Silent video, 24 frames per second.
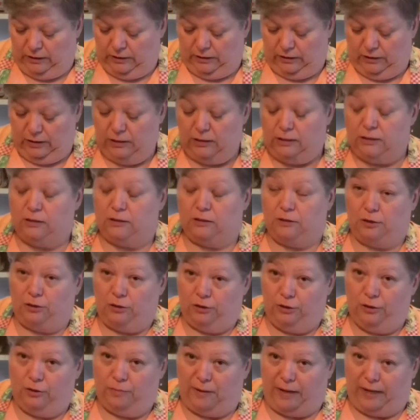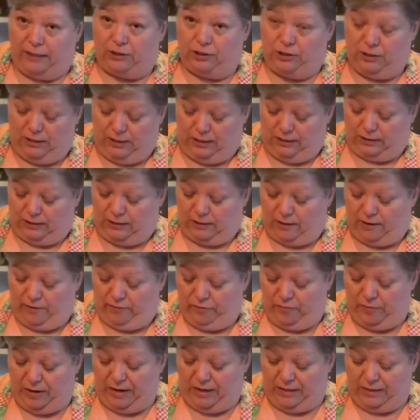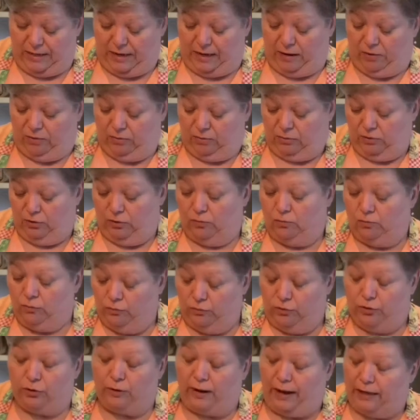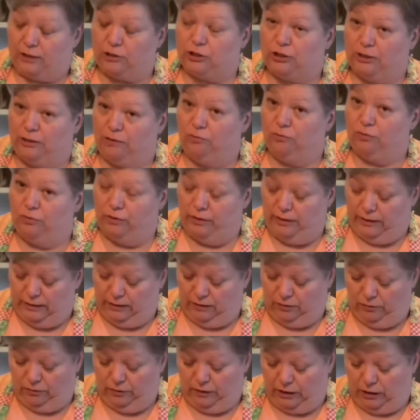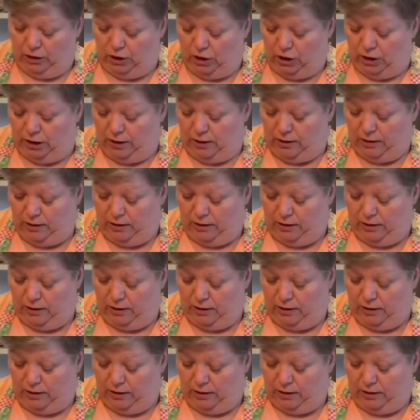This is the 3rd batch of these that I've made now. They're actually really good.